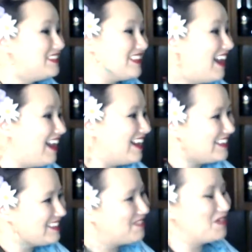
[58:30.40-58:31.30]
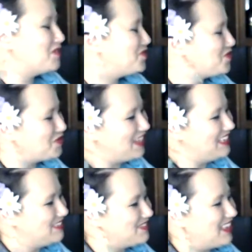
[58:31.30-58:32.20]
eyes, so it goes straight
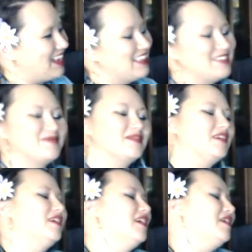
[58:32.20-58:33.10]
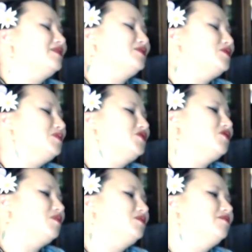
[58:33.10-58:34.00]
into his eye. But I was in so much
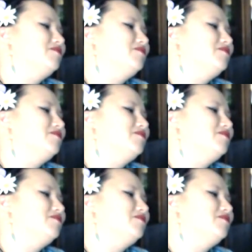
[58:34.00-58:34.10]
trouble.